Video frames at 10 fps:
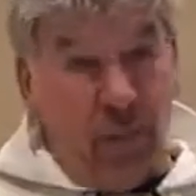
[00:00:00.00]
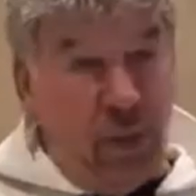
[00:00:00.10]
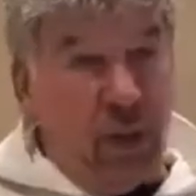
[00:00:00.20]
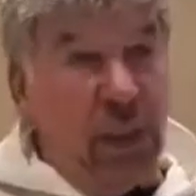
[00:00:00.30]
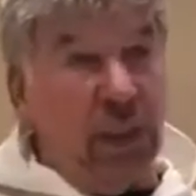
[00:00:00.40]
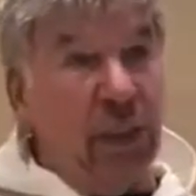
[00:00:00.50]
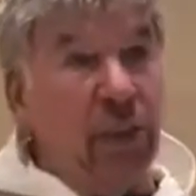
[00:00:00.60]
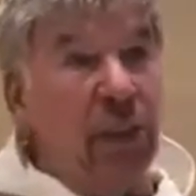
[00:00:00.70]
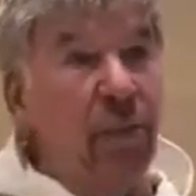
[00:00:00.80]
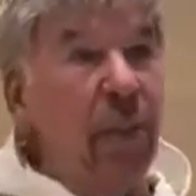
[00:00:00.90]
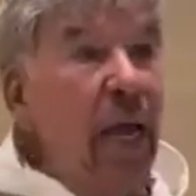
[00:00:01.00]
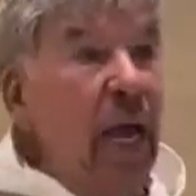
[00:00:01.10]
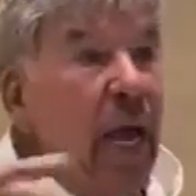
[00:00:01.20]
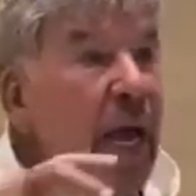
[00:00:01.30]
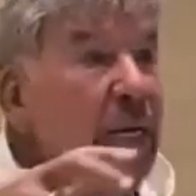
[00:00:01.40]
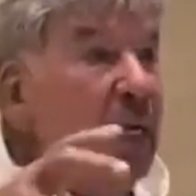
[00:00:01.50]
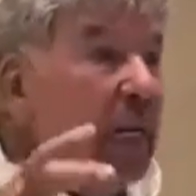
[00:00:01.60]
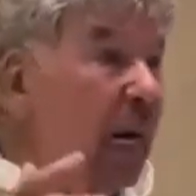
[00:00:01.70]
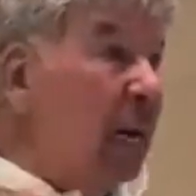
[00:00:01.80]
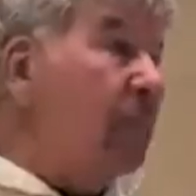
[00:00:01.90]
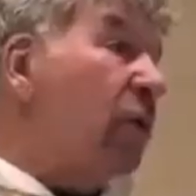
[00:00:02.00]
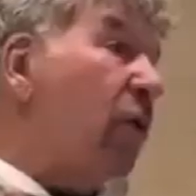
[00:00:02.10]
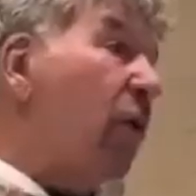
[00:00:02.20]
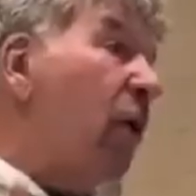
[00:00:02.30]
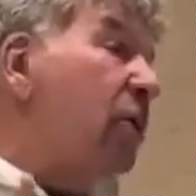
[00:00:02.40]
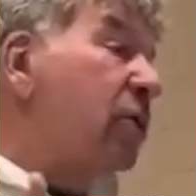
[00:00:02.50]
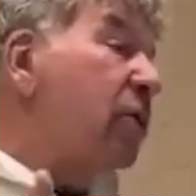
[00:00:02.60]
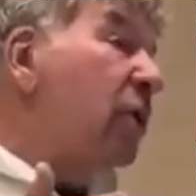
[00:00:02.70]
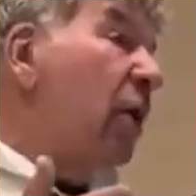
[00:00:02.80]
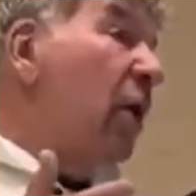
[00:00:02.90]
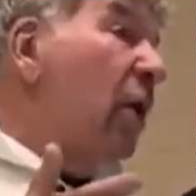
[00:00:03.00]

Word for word: with Jesus, and he comes across